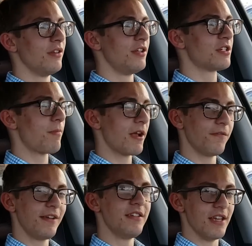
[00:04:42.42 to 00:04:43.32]
the Spec
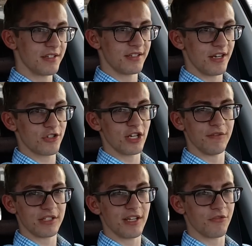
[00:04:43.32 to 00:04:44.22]
V designation of
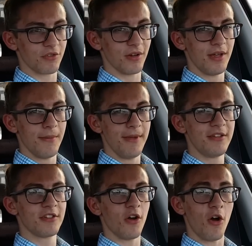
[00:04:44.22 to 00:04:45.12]
the Sentra
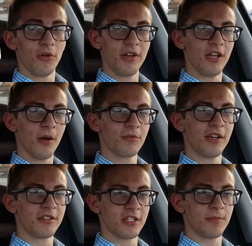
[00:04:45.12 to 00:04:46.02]
means an already
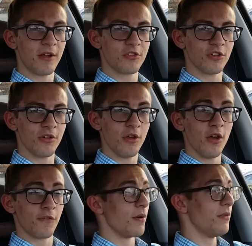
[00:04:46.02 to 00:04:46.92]
upgraded suspension
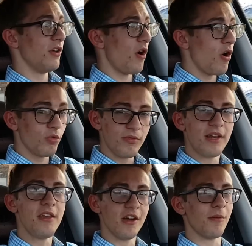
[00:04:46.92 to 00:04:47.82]
from the
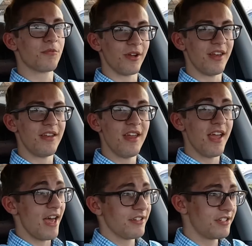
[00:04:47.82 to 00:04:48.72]
already upgraded
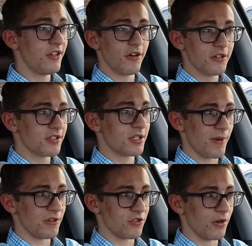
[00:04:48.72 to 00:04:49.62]
SCR
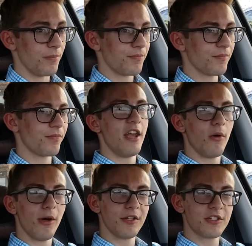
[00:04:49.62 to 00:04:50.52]
suspension. Now
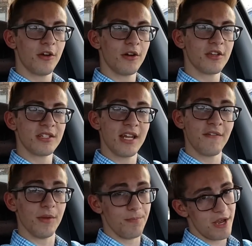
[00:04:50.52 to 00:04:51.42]
while this car doesn't have
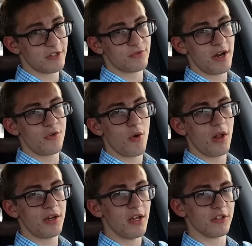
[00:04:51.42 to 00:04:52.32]
the best ride
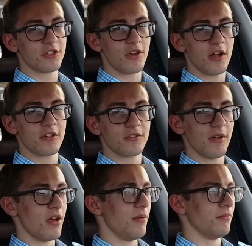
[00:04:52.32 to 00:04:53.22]
quality on stock
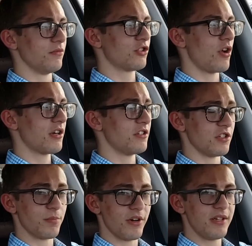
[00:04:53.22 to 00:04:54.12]
shocks and
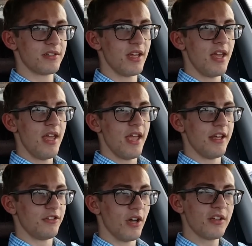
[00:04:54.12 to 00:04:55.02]
springs,
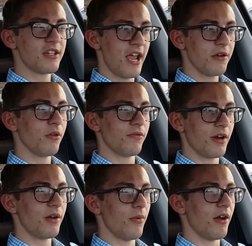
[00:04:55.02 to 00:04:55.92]
it does handle
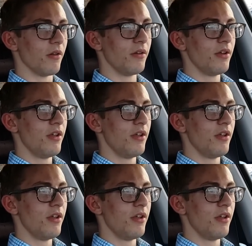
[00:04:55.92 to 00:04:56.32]
very well.